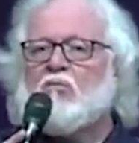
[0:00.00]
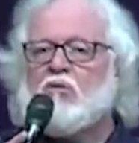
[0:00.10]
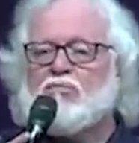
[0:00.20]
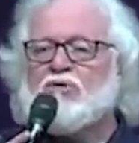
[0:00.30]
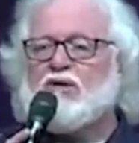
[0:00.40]

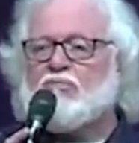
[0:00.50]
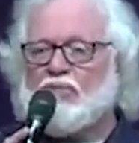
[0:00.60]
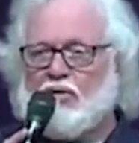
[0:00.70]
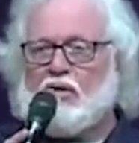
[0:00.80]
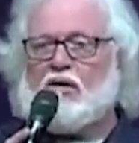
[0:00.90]
would be a
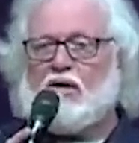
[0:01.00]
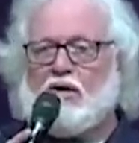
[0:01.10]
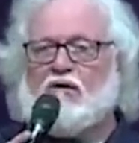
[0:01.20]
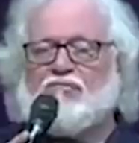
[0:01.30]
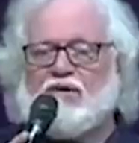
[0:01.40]
part
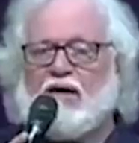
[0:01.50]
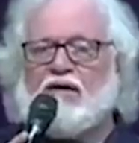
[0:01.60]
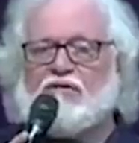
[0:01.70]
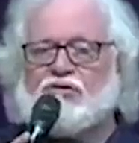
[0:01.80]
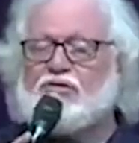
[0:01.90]
of
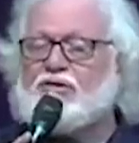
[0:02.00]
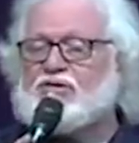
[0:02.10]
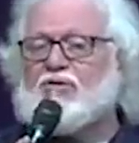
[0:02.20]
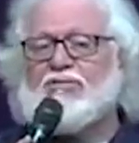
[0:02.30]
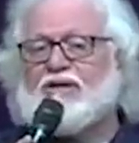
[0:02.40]
that. So he
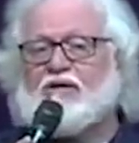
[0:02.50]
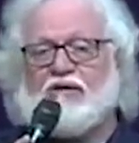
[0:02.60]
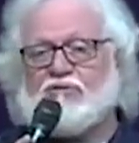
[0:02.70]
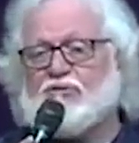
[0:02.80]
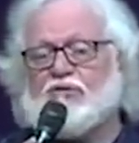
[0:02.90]
told me that
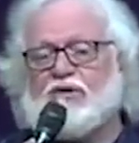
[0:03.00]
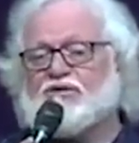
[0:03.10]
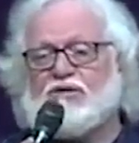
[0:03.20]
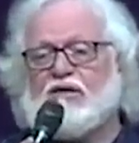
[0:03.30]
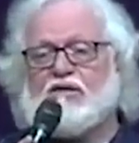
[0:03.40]
in
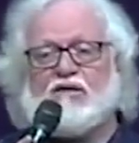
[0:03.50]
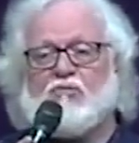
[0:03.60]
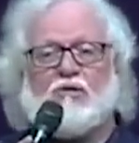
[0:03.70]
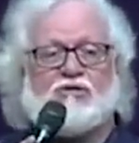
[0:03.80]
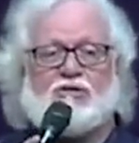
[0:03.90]
2008.
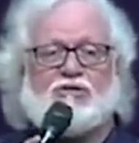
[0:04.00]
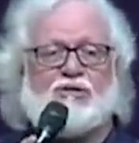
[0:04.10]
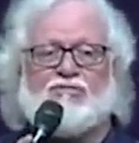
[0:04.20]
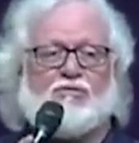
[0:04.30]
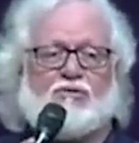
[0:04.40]
That wasn't
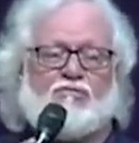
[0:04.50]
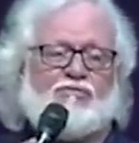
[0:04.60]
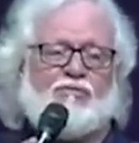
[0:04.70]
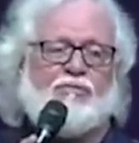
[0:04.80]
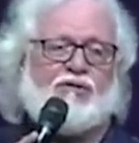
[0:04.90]
difficult
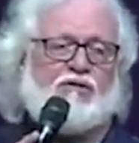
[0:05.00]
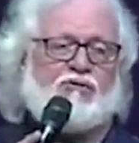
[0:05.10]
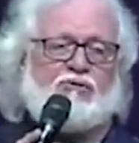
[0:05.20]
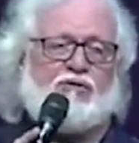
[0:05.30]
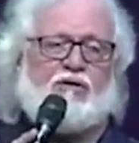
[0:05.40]
for me.
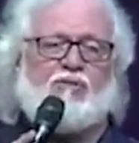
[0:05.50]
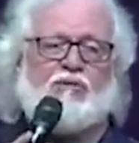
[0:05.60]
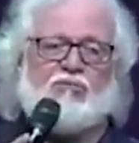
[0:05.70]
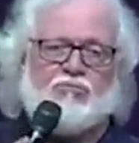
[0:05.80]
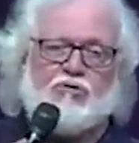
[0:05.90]
That's written in
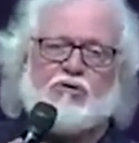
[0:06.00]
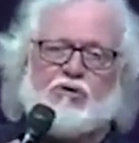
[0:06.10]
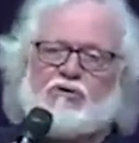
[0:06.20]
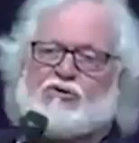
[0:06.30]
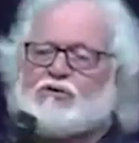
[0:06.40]
my
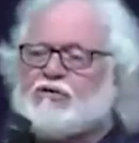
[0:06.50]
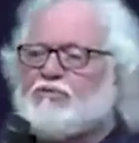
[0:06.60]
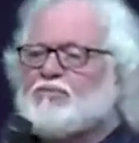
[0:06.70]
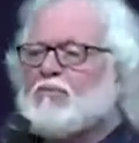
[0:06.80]
books.